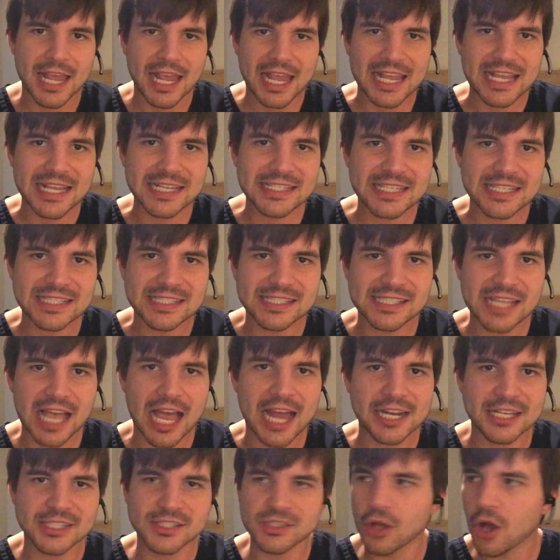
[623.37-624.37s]
He's
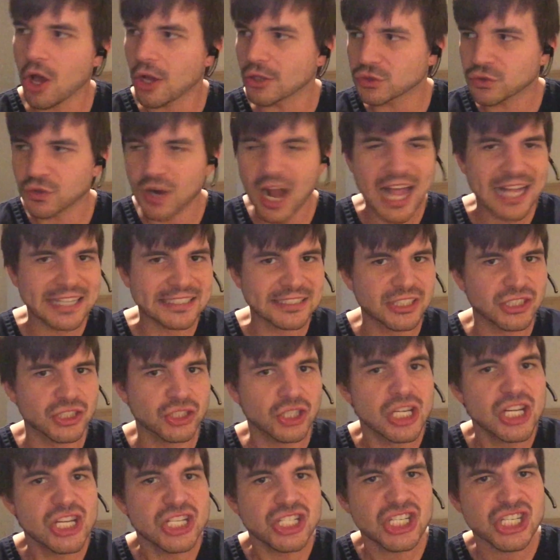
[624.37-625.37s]
inside us all, trying to
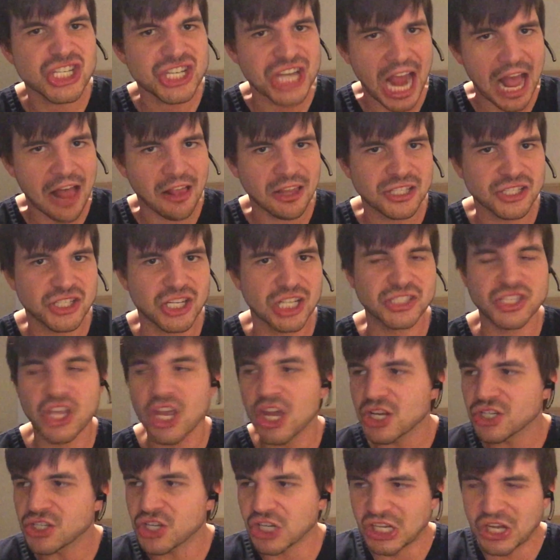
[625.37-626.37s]
challenge us
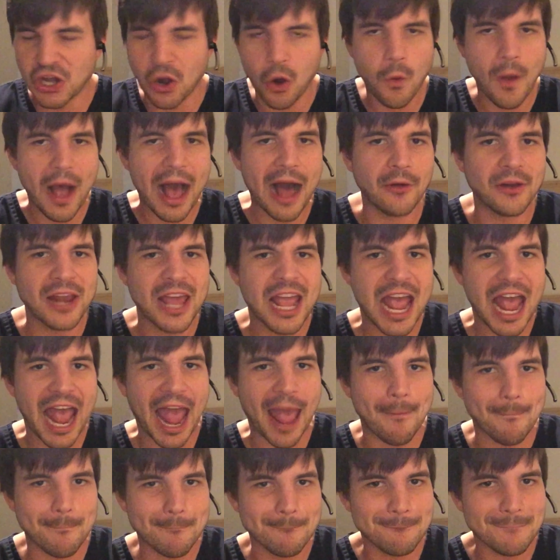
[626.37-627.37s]
to go out
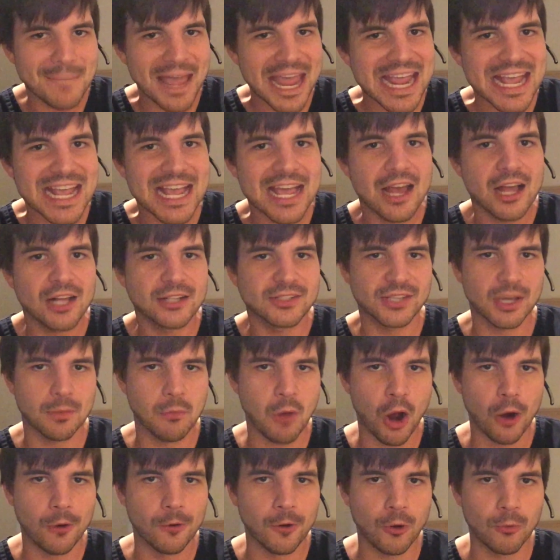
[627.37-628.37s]
and make
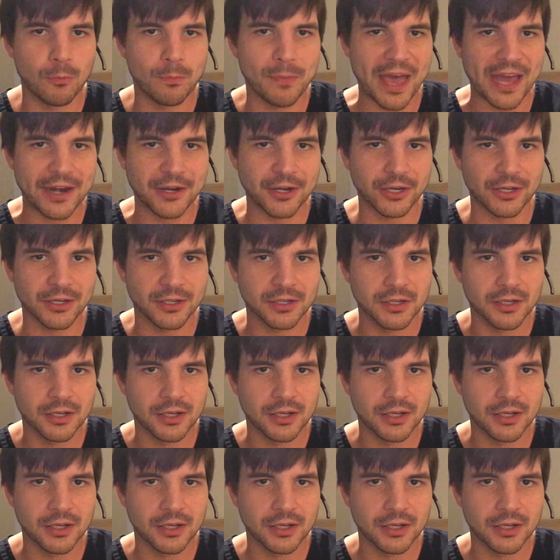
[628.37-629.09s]
tomorrow better.